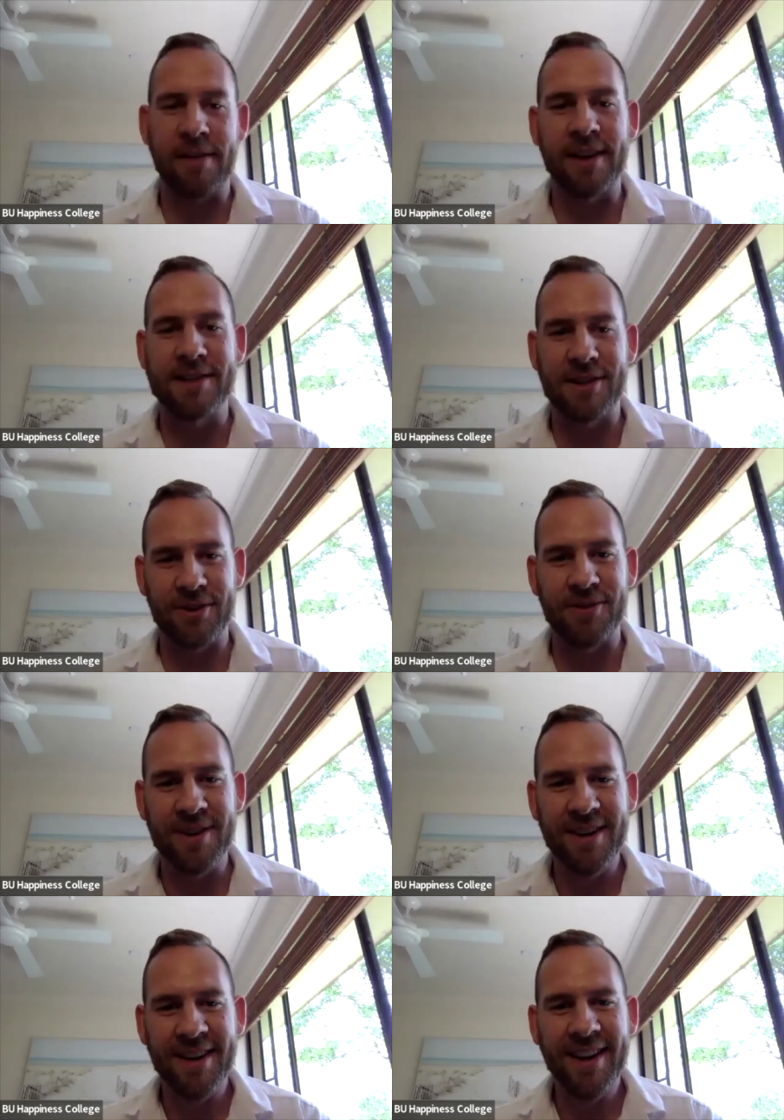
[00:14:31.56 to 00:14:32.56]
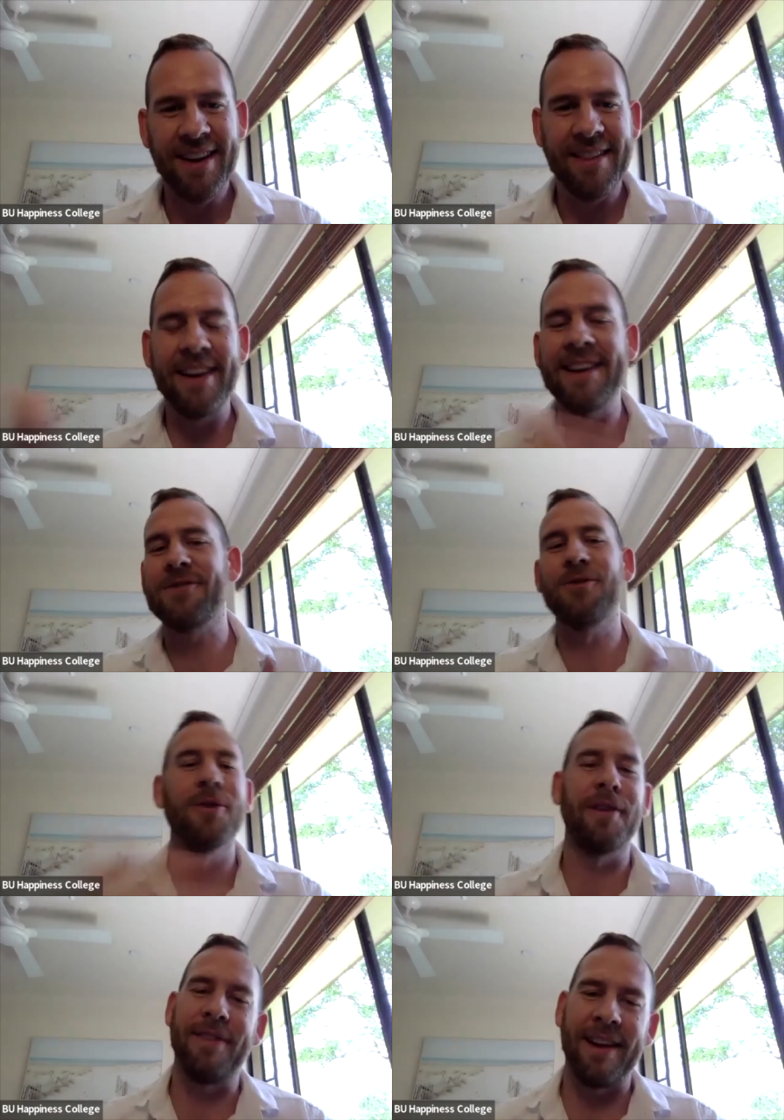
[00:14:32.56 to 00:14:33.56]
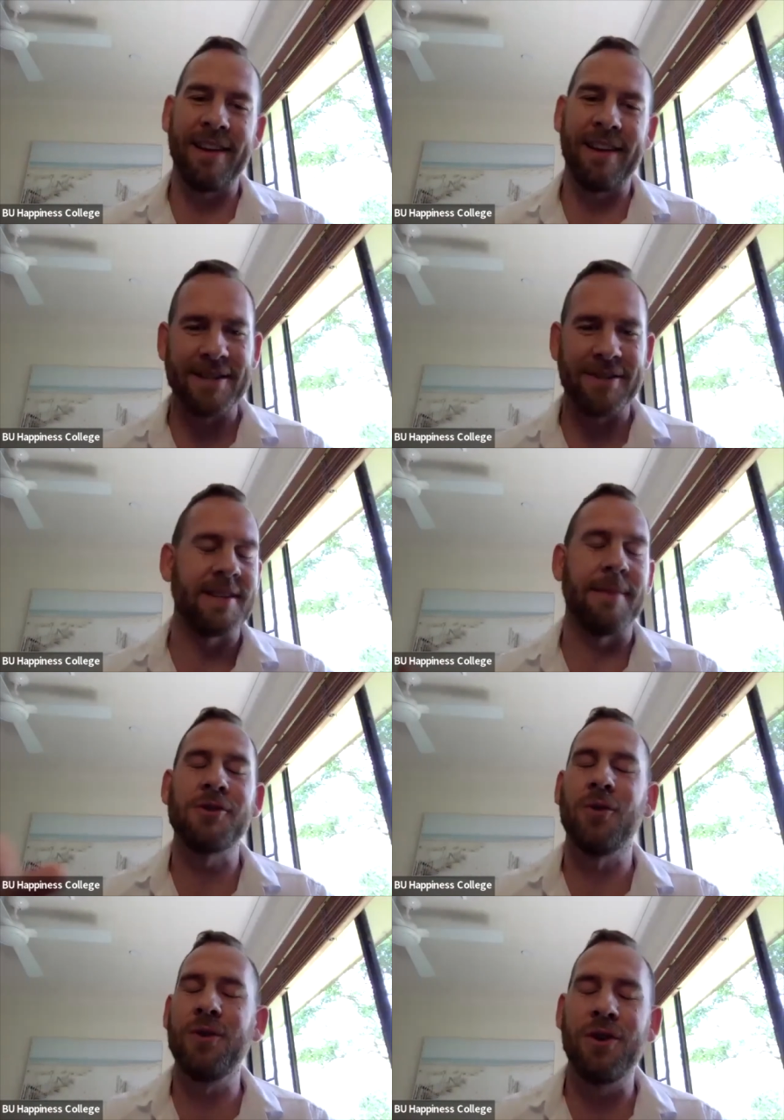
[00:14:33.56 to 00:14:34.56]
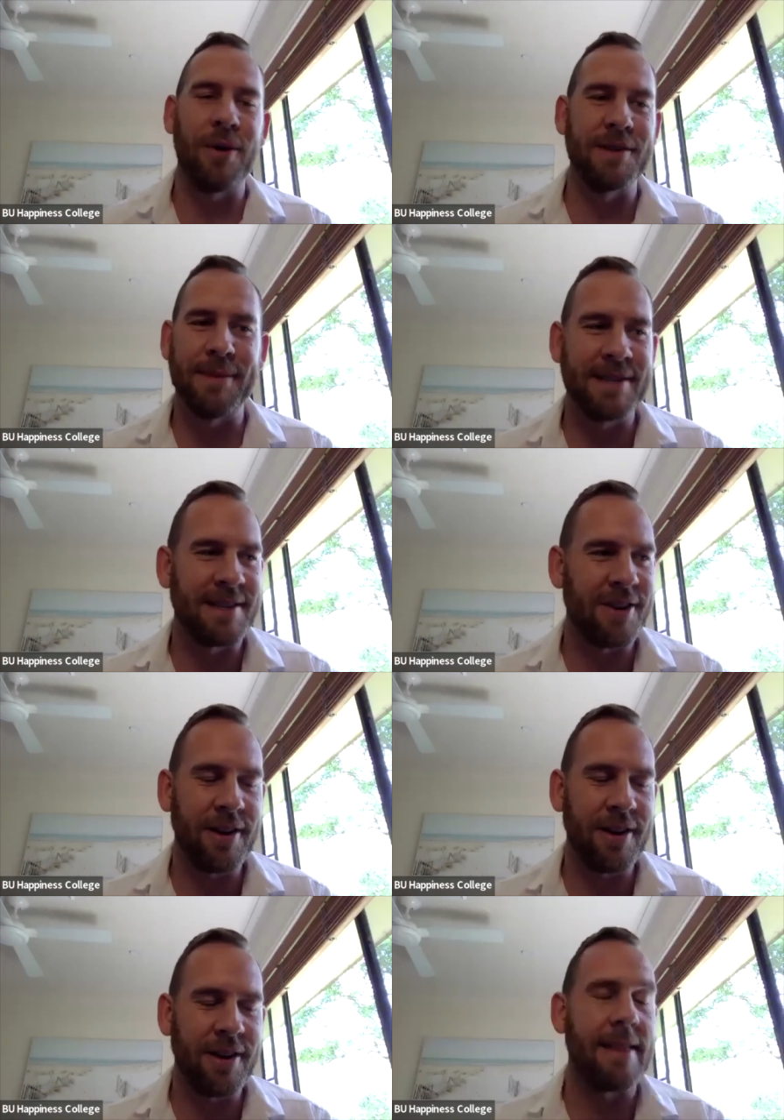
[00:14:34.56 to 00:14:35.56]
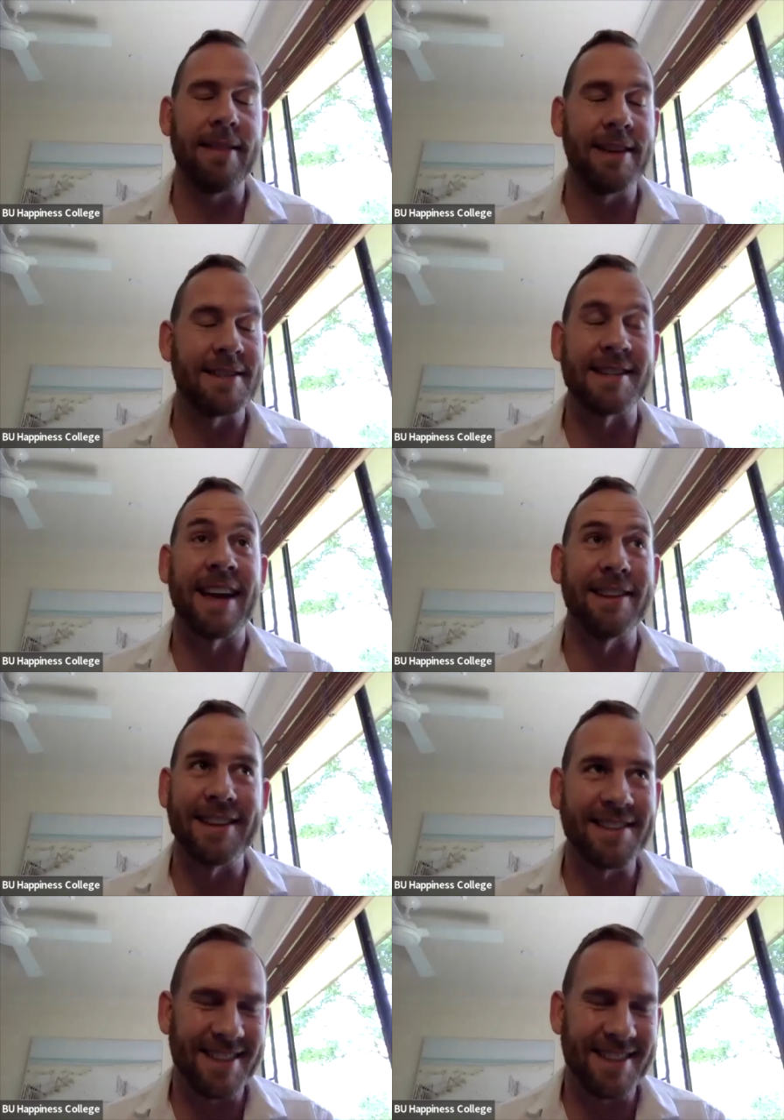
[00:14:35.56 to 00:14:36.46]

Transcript: thing to do. These are all the things on my to do list. I'm sure you mm. know as a business owner, that list is endless.